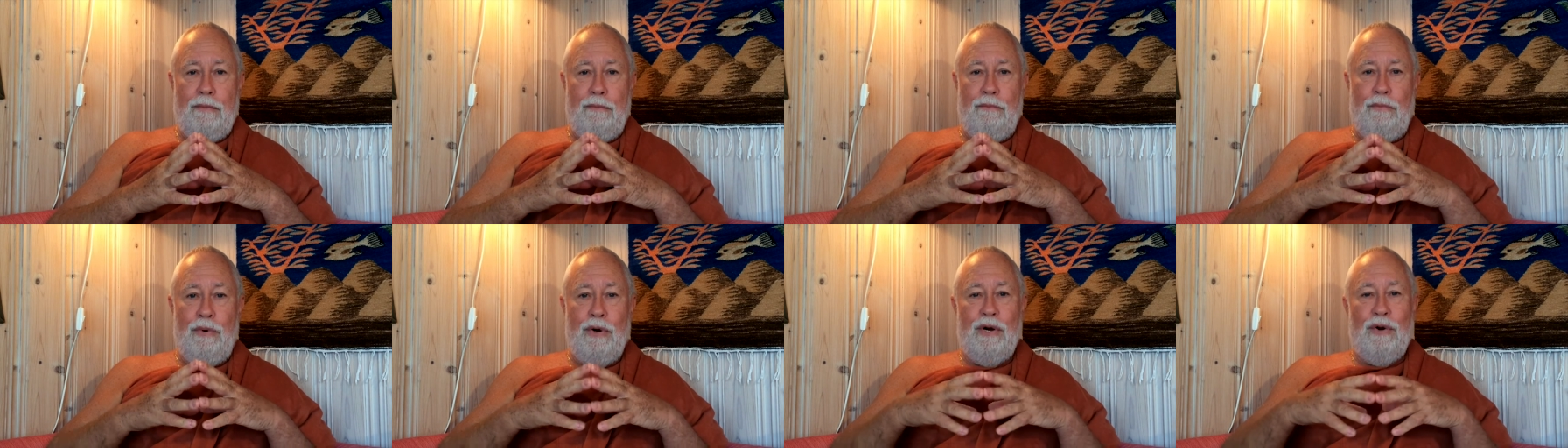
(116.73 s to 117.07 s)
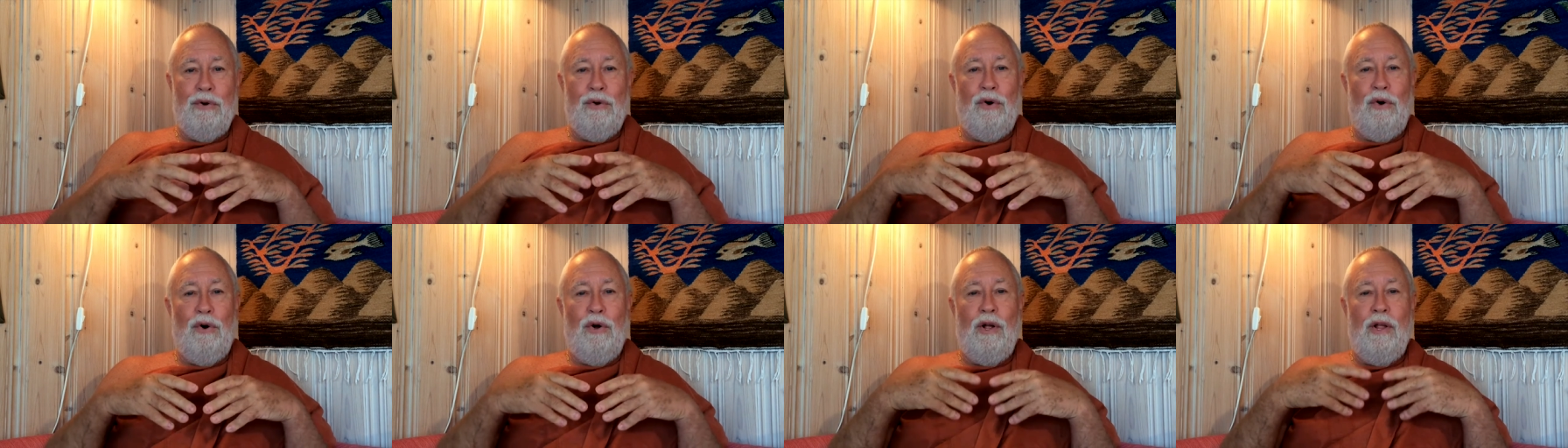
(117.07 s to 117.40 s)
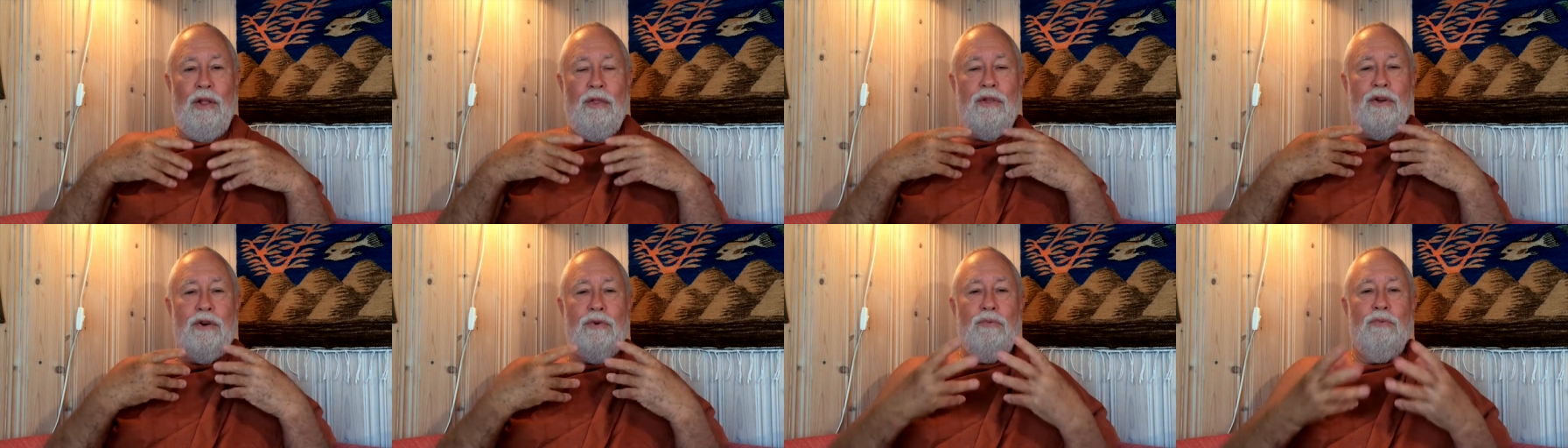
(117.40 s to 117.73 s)
but
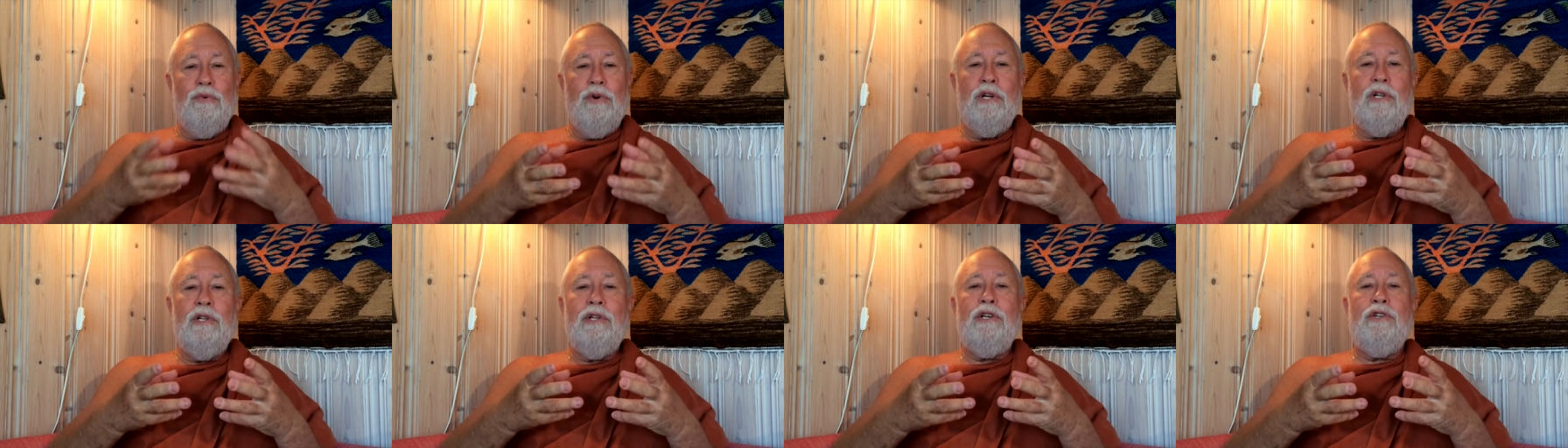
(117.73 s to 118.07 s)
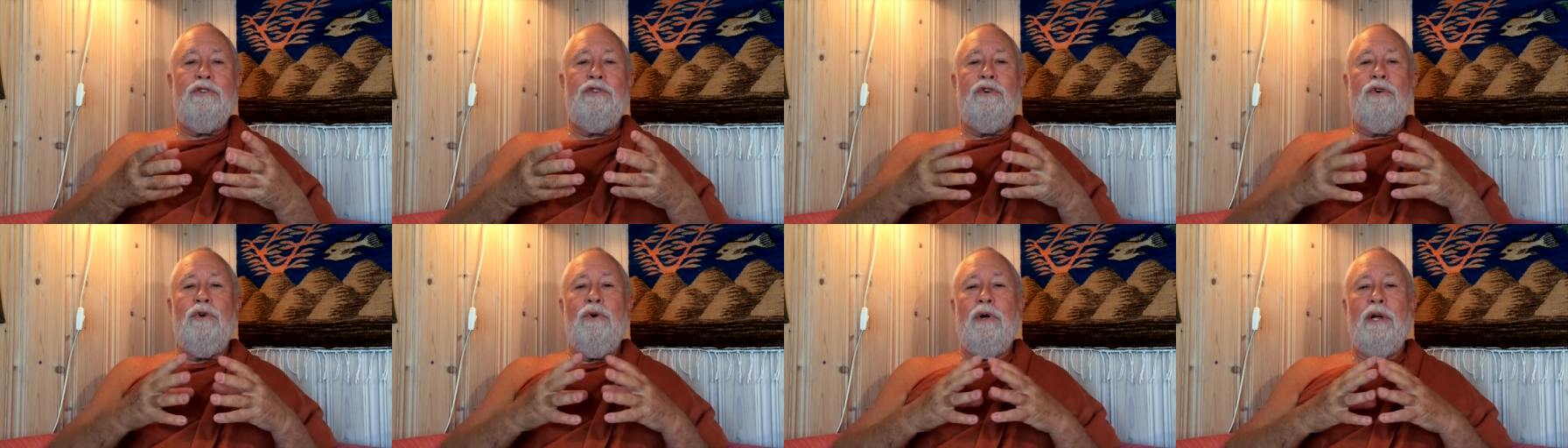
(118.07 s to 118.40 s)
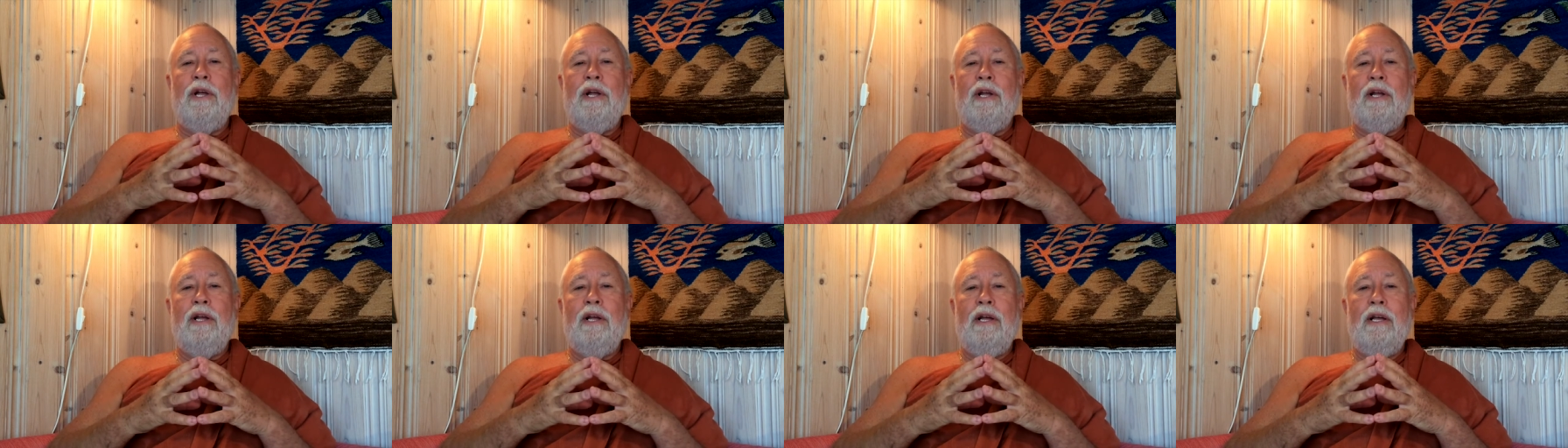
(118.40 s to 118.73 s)
all they're really
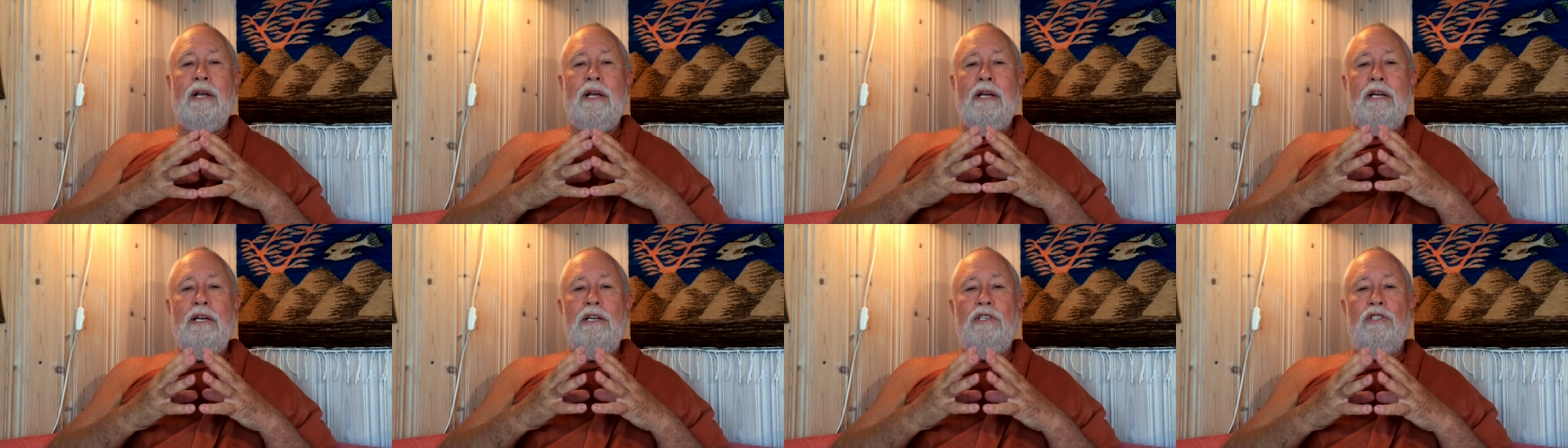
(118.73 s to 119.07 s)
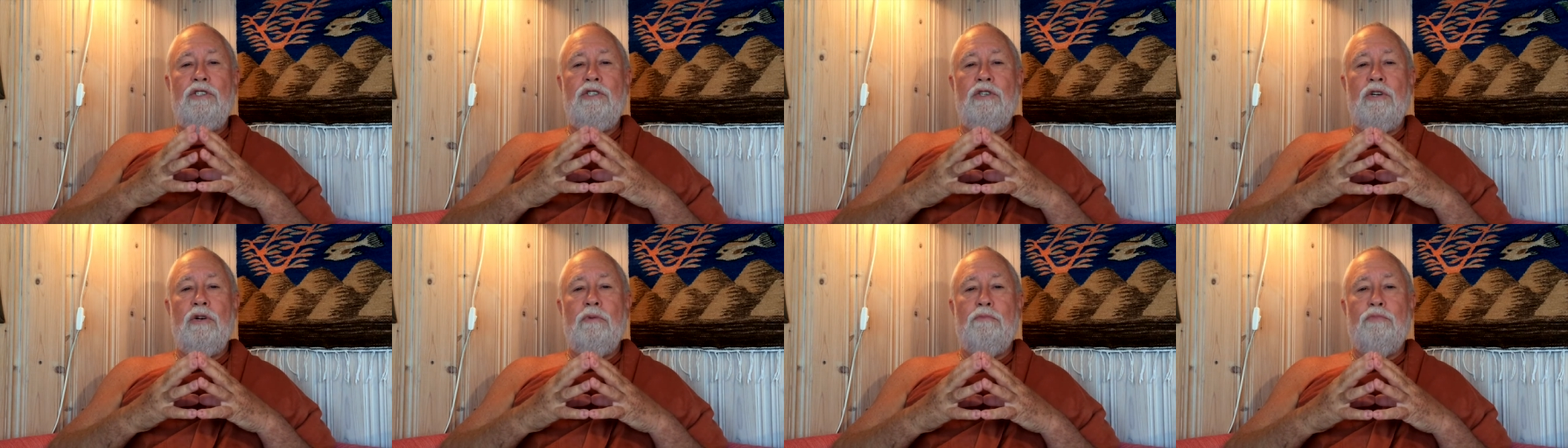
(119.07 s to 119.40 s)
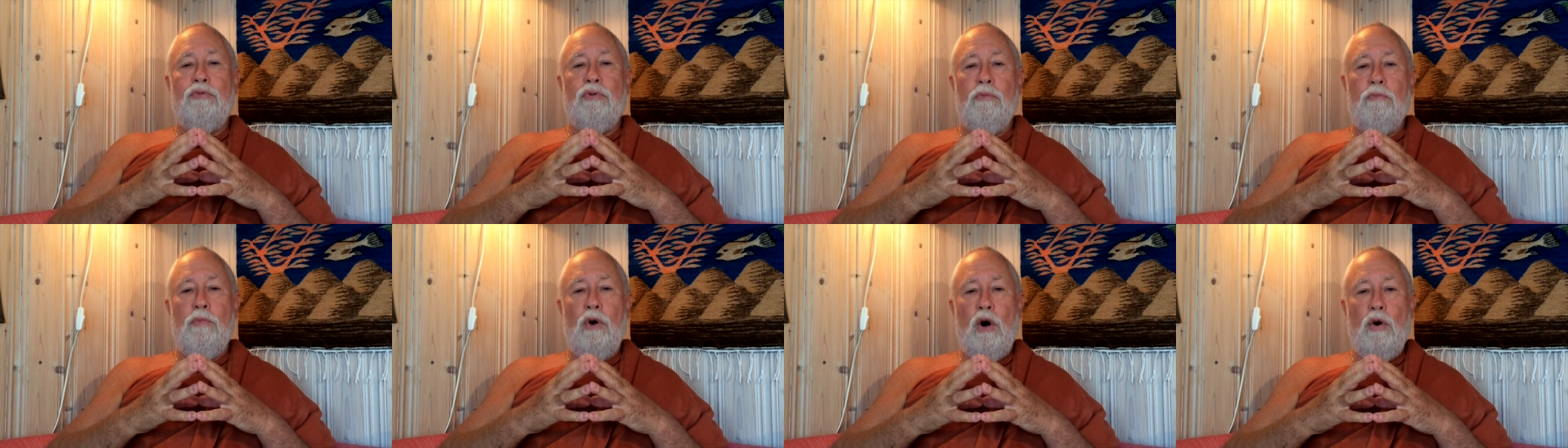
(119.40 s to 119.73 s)
doing is
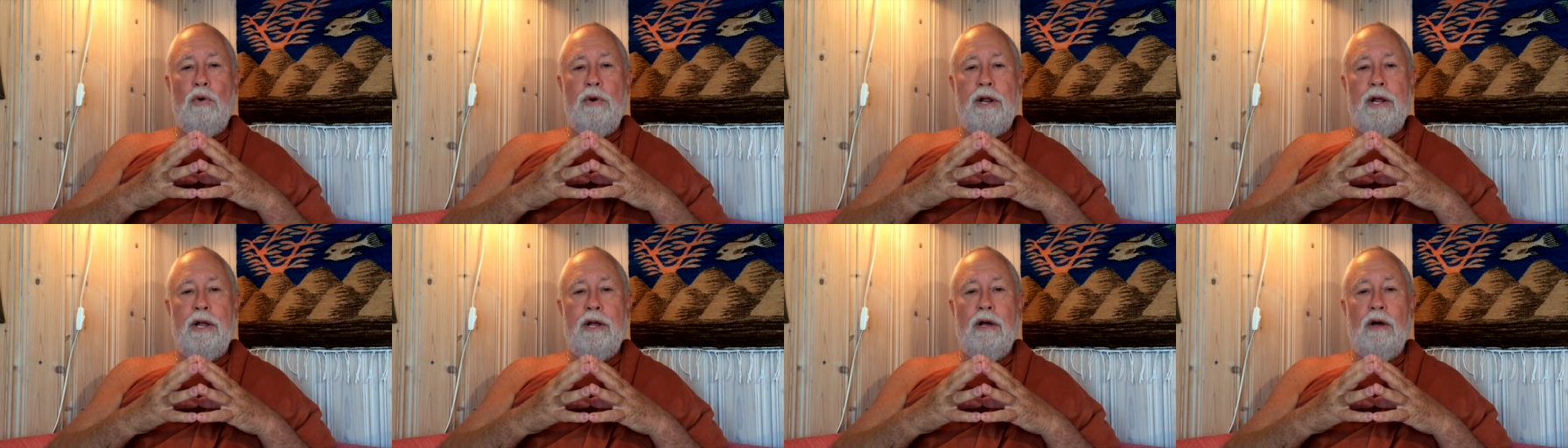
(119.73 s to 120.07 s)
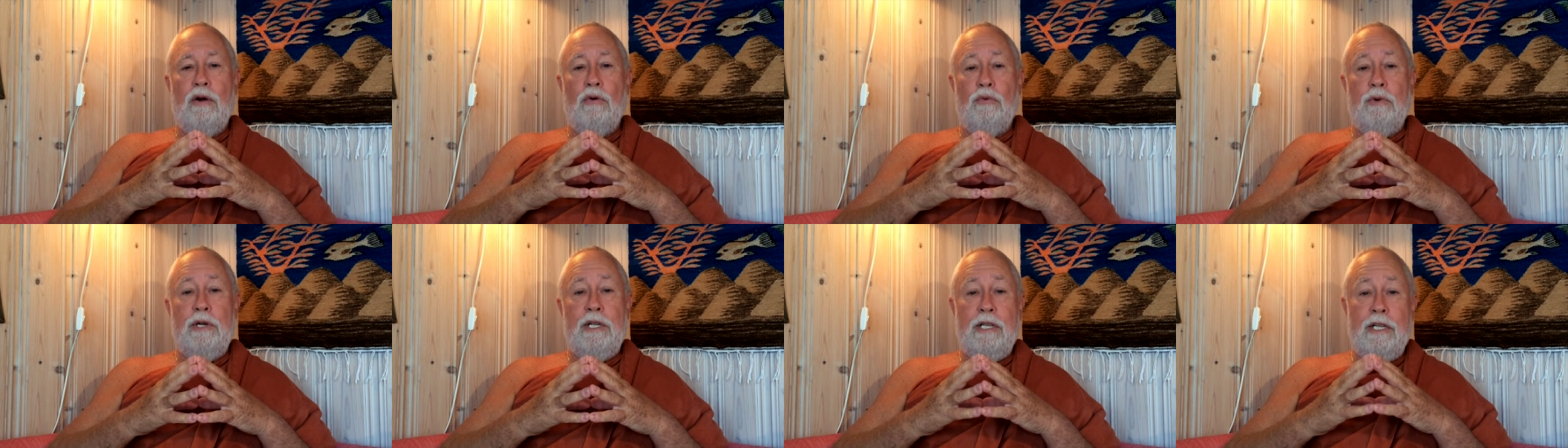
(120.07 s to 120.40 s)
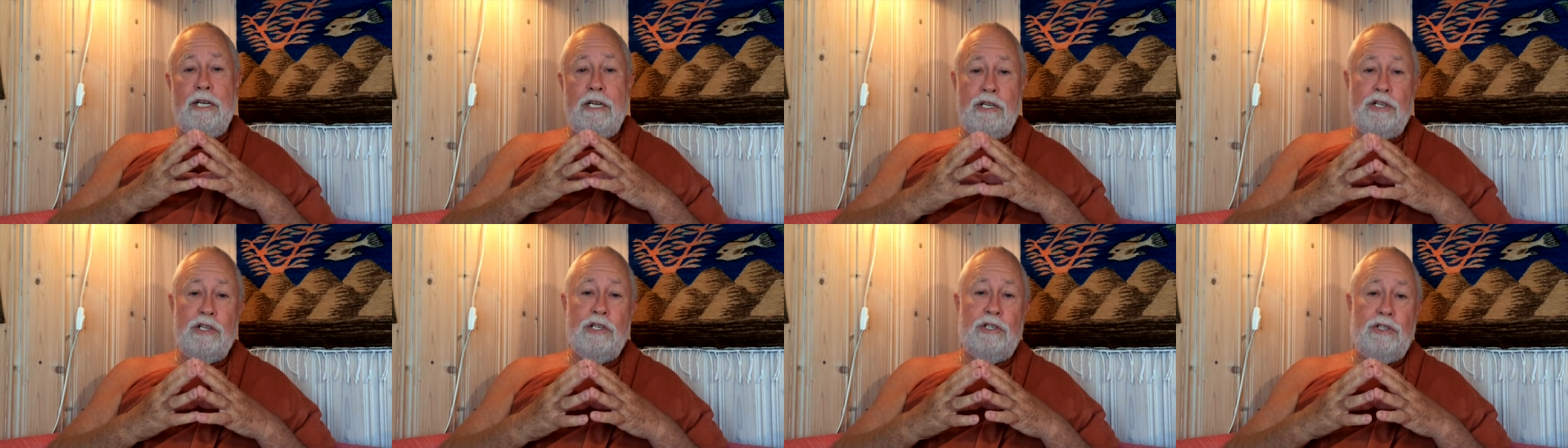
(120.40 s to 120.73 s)
promoting a
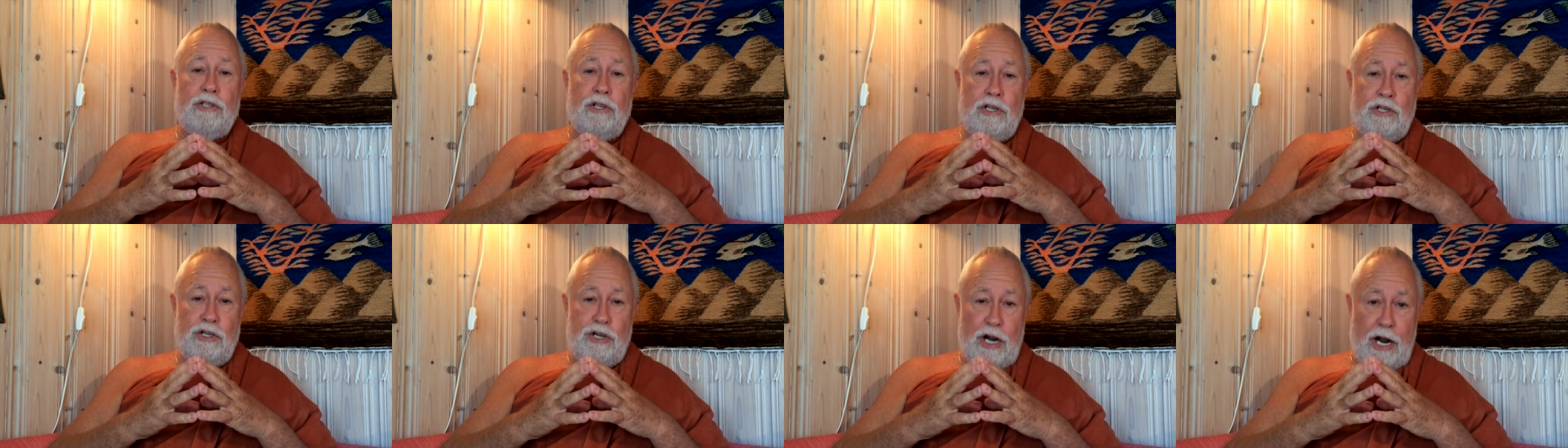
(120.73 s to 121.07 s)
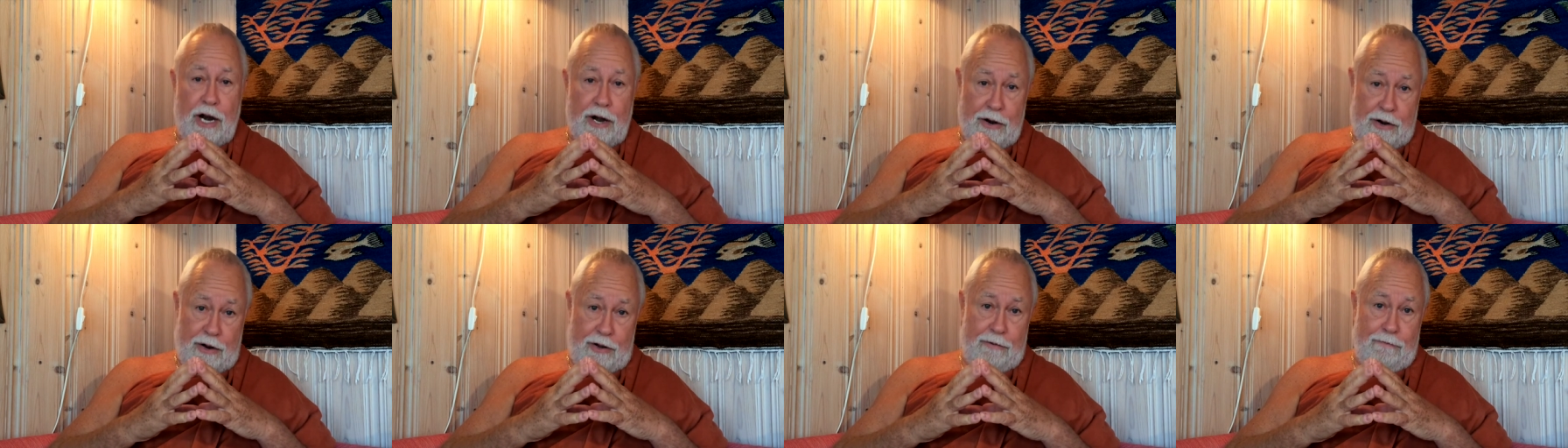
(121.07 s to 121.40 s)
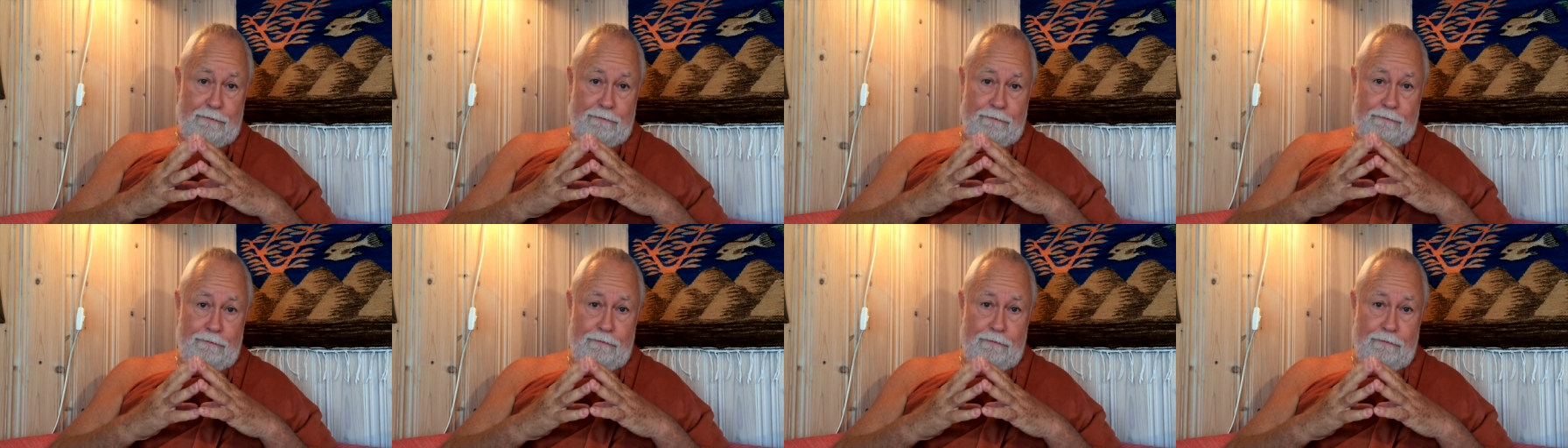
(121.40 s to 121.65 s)
religious agenda,